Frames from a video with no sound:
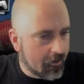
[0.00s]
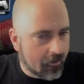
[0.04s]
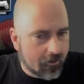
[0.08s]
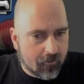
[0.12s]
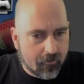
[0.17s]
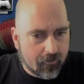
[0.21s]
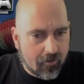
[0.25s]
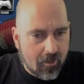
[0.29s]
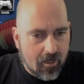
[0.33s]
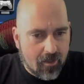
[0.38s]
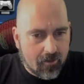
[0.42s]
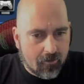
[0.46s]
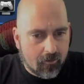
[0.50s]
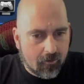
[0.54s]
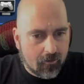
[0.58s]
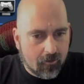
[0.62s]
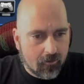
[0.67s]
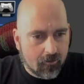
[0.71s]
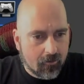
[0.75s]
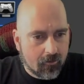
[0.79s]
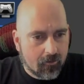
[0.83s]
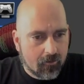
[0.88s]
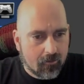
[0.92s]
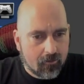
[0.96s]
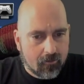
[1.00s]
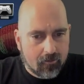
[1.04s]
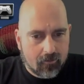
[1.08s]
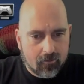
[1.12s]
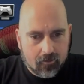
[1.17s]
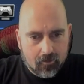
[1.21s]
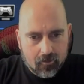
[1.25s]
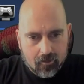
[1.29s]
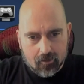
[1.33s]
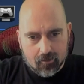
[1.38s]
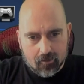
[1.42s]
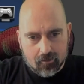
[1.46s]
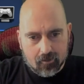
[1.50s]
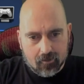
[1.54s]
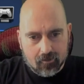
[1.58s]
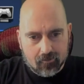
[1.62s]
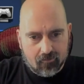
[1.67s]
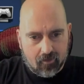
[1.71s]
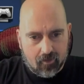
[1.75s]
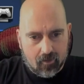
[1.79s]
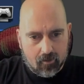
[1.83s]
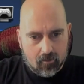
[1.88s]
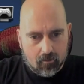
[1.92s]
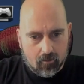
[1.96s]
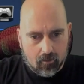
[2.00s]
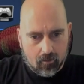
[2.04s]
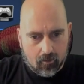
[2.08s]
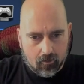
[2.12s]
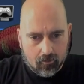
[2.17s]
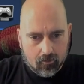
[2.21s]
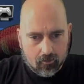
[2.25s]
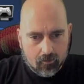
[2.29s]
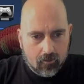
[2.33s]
creator, and it's a car.